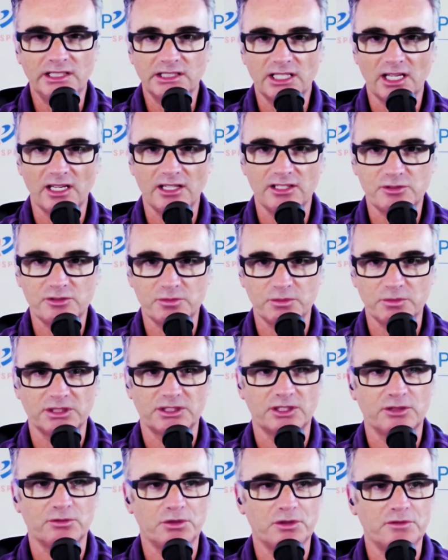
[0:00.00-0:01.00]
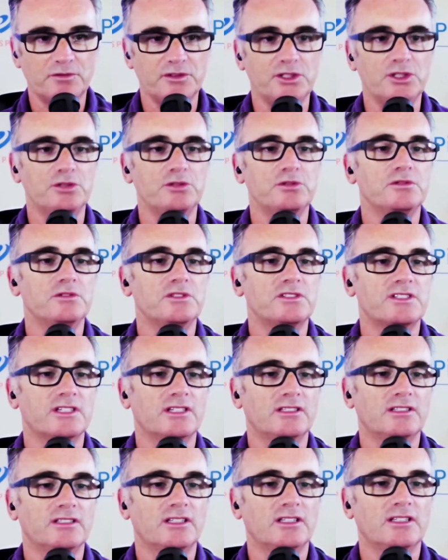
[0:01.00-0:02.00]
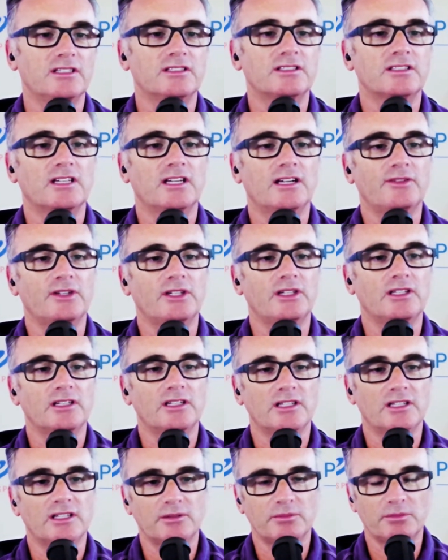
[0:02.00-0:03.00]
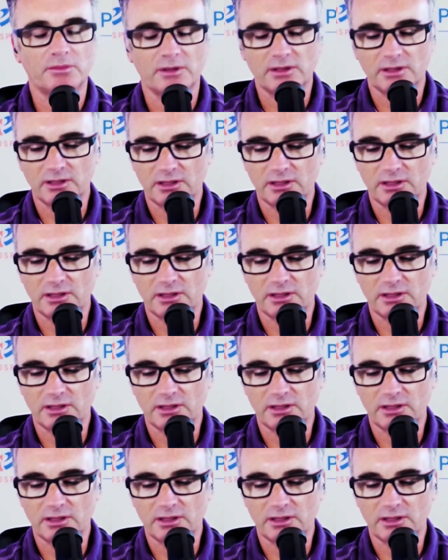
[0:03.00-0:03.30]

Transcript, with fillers: engagement and reviews and and having uh,